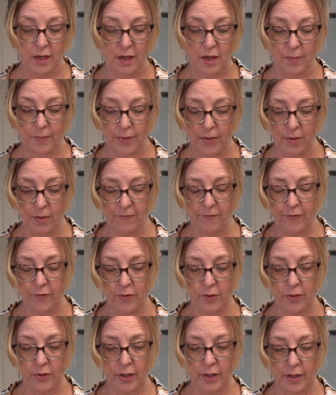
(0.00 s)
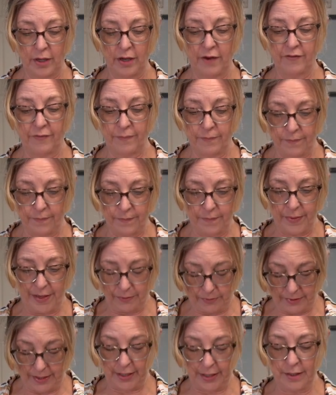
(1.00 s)
A palmful of
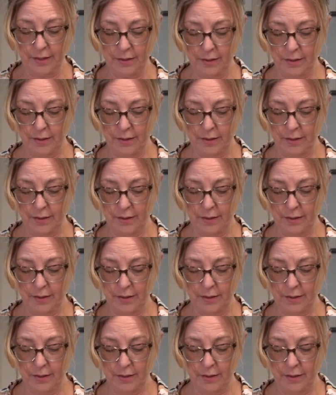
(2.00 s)
paprika,